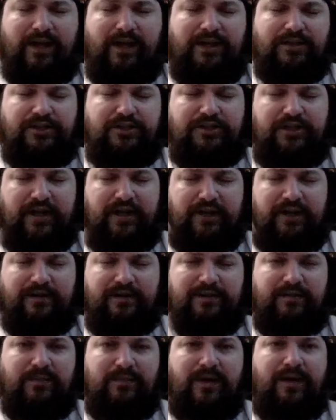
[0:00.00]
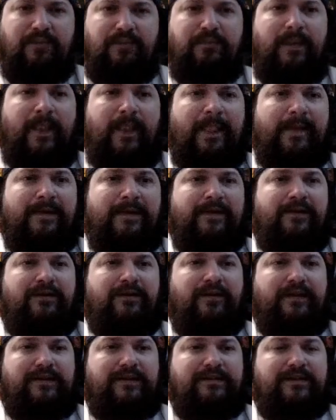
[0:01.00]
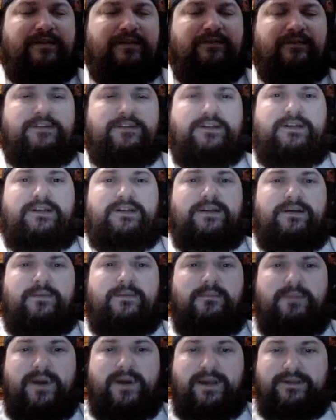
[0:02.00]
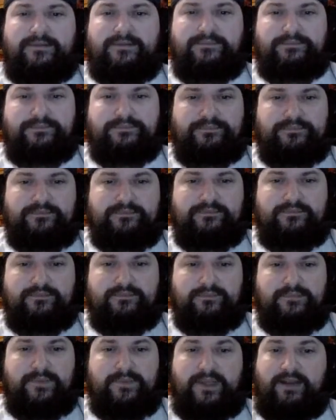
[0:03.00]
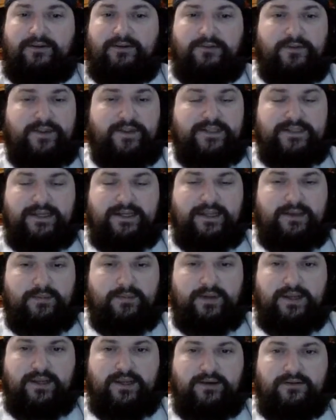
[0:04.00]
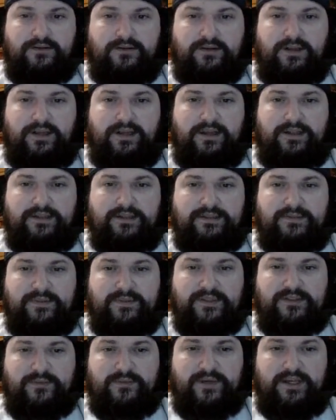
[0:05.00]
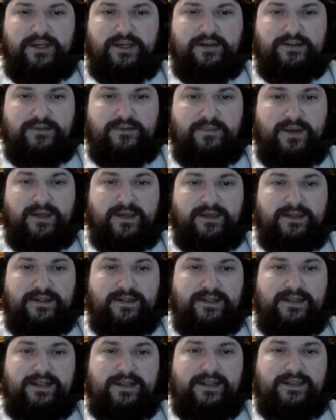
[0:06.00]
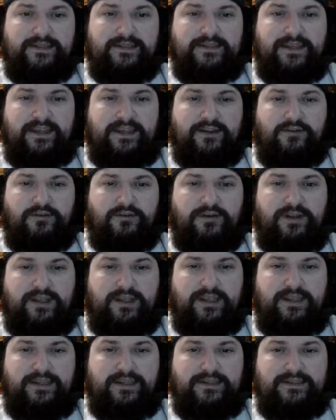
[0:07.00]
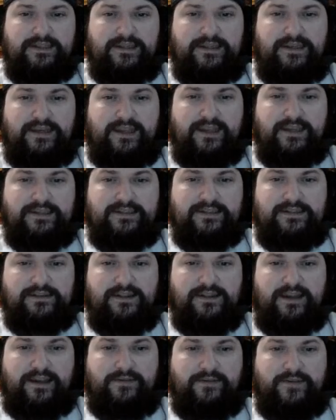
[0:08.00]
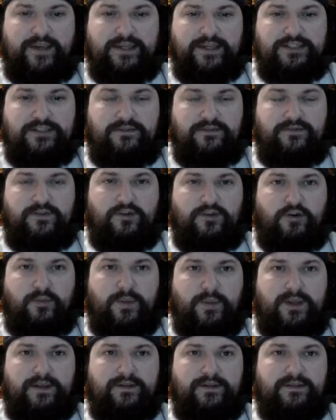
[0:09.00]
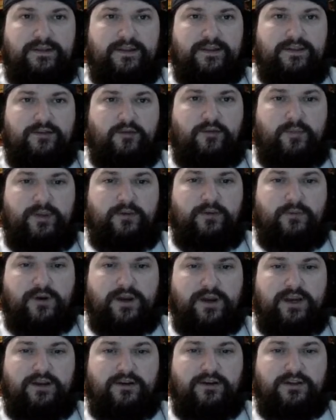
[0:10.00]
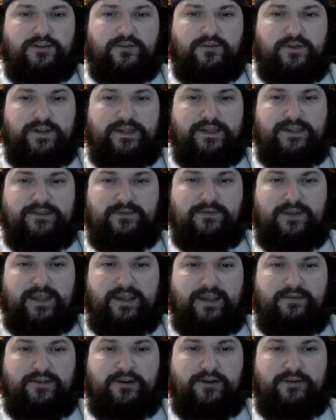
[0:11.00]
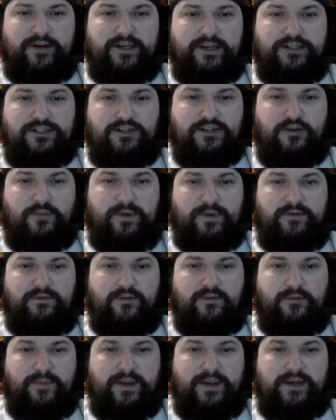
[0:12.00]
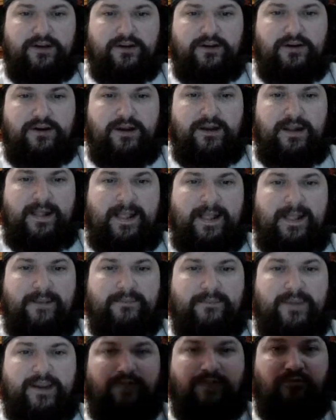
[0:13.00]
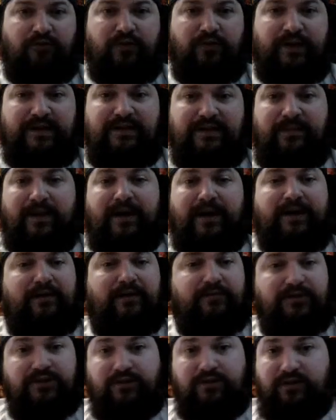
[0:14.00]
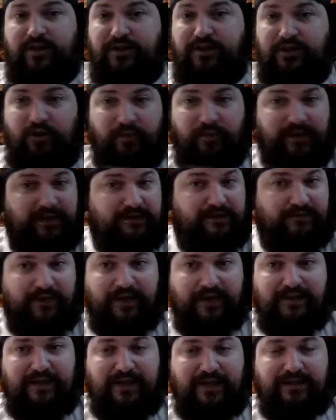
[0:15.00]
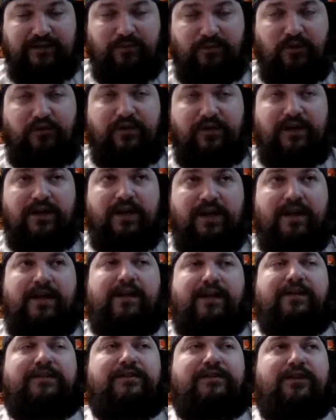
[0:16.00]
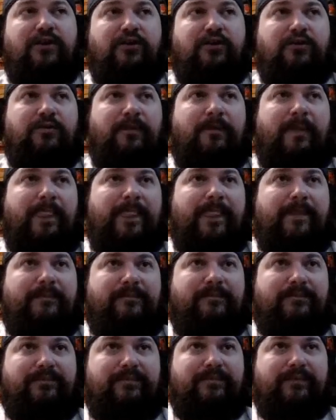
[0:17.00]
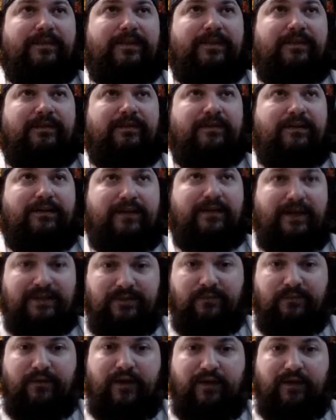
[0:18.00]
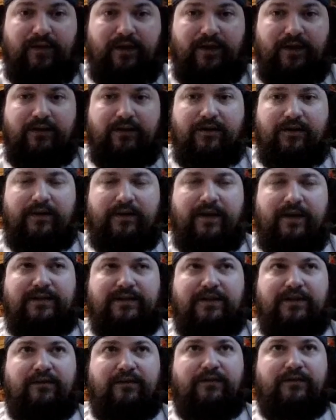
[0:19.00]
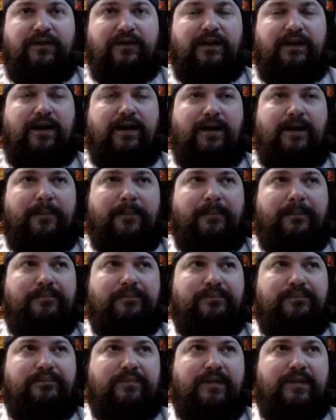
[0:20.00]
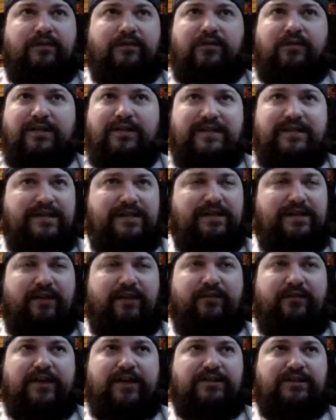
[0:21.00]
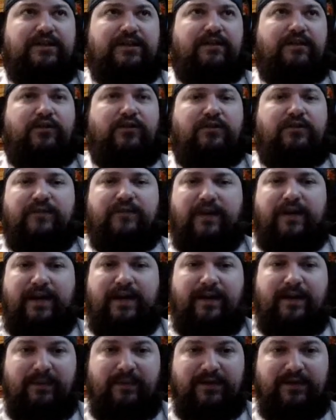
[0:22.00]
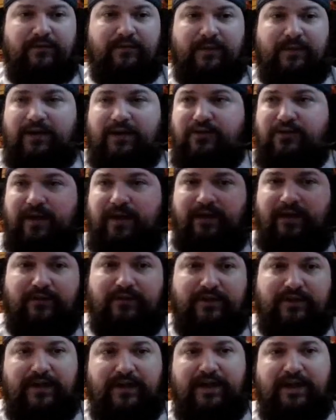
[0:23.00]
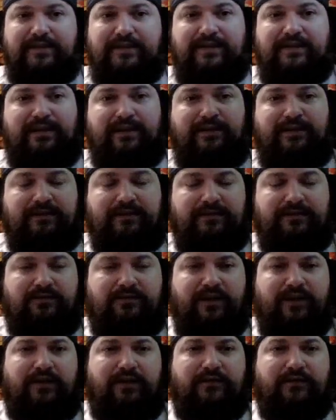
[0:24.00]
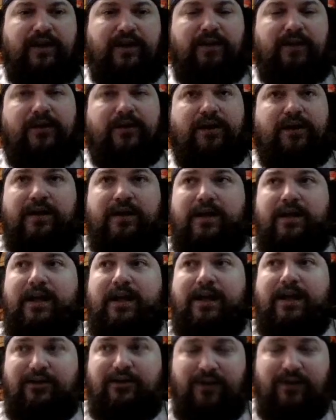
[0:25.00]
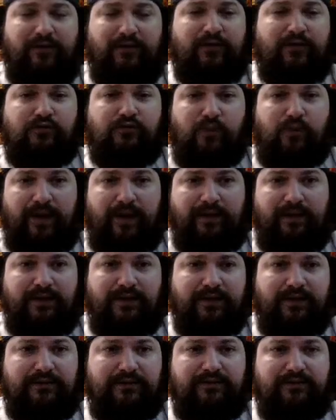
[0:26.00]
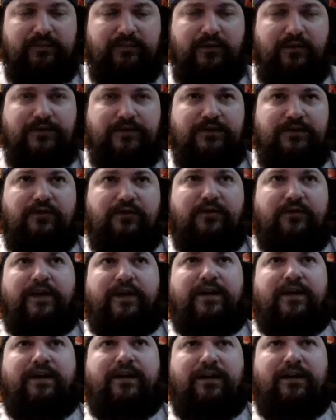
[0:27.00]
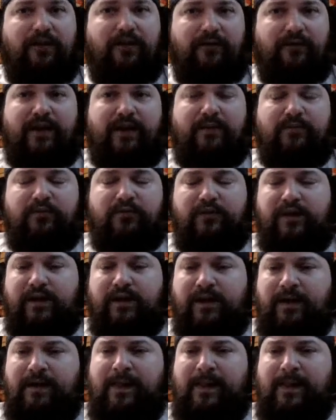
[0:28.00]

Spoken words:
Cher as the mom and all that stuff. But I don't know if that's going to happen now. It's been so many years. But Tangled is the next live action film that they will be working on to release. So we'll have the Greatest Showman filmmaker Michael Gracie behind it, which The Greatest Showman is a fantastic movie. So got some faith there in that stuff. As far as Disney live action stuff goes, very hit and miss for me. I do have can't see it. It's right off camera. I do have a Cruella poster over there. I loved that movie.